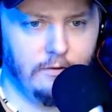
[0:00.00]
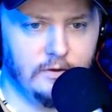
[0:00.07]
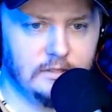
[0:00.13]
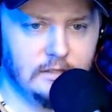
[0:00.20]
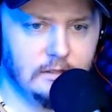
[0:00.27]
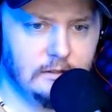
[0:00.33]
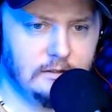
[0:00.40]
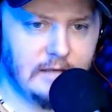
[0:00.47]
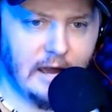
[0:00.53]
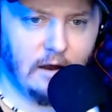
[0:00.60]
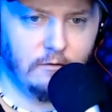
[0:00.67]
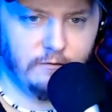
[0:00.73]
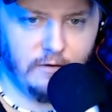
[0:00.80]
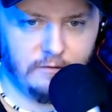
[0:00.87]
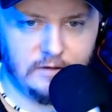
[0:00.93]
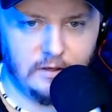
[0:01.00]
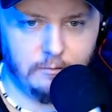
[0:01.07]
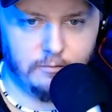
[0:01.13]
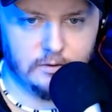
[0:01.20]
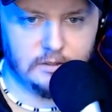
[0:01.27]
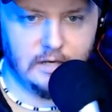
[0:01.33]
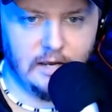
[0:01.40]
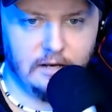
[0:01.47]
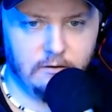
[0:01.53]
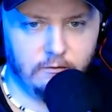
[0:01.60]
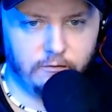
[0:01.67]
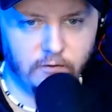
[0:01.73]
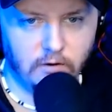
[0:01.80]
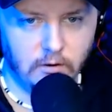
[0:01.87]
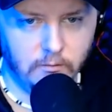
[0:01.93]
is down 15%
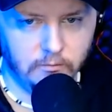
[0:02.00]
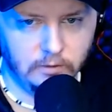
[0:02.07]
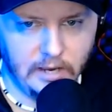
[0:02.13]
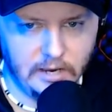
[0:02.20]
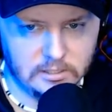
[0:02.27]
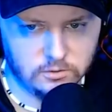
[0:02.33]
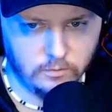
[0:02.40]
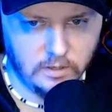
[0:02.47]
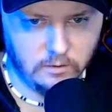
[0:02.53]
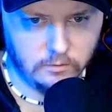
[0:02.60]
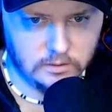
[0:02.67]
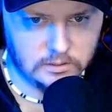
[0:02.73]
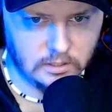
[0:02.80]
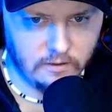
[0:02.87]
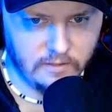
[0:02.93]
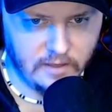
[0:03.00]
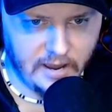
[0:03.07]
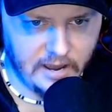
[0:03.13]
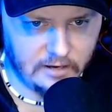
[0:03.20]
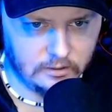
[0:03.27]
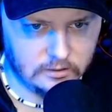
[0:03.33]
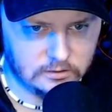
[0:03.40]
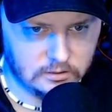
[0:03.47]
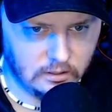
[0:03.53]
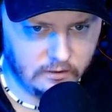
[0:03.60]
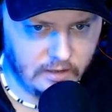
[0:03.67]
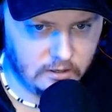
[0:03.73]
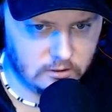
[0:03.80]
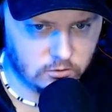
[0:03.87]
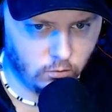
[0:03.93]
from last week. We saw that. I saw
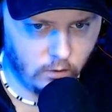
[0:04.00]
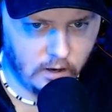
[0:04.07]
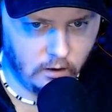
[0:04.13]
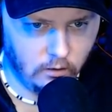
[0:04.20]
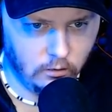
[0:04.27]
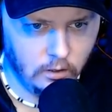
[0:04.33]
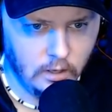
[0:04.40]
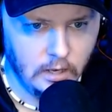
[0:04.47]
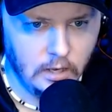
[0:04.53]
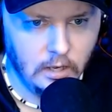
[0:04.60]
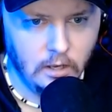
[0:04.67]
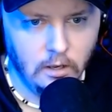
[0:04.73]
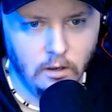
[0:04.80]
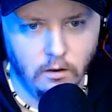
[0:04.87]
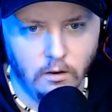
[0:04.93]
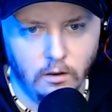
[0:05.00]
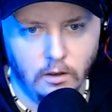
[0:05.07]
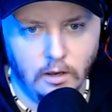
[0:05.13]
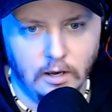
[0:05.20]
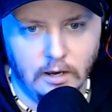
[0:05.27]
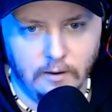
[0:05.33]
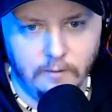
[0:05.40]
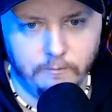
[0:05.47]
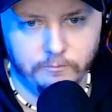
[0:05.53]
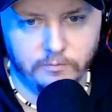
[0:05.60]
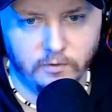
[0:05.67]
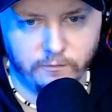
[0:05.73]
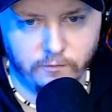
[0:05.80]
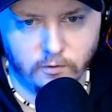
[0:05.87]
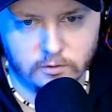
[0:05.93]
that as well.
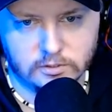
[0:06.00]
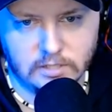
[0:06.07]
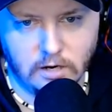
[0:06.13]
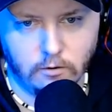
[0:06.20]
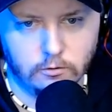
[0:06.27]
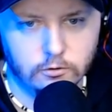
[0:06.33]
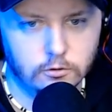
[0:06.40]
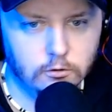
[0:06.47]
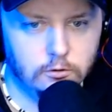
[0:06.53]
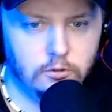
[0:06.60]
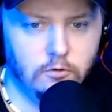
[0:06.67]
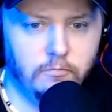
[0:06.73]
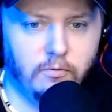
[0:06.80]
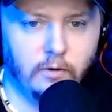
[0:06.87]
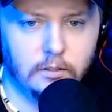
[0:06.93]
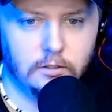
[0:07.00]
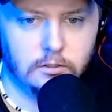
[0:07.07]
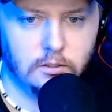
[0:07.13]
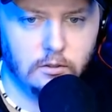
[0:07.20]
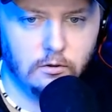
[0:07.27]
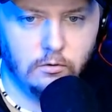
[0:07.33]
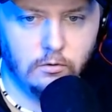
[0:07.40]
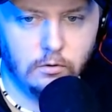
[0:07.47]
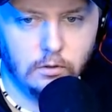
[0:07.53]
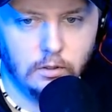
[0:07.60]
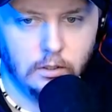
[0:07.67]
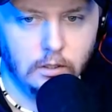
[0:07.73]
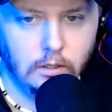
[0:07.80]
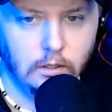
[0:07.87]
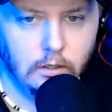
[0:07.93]
The first hour drew 2.2.
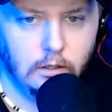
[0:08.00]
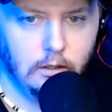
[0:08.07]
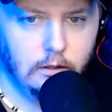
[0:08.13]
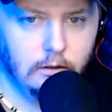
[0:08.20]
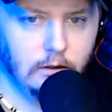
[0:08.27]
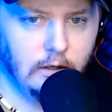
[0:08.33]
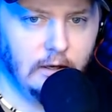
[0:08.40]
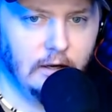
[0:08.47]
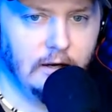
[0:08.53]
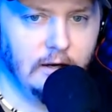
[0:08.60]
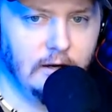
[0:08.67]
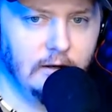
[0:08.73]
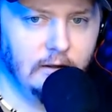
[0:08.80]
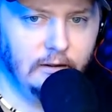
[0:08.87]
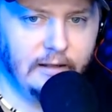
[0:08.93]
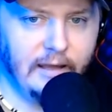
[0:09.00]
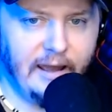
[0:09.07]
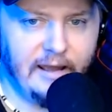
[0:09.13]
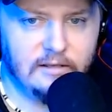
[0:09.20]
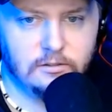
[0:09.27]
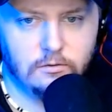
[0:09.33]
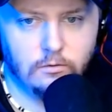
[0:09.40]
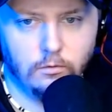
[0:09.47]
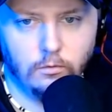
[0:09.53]
The last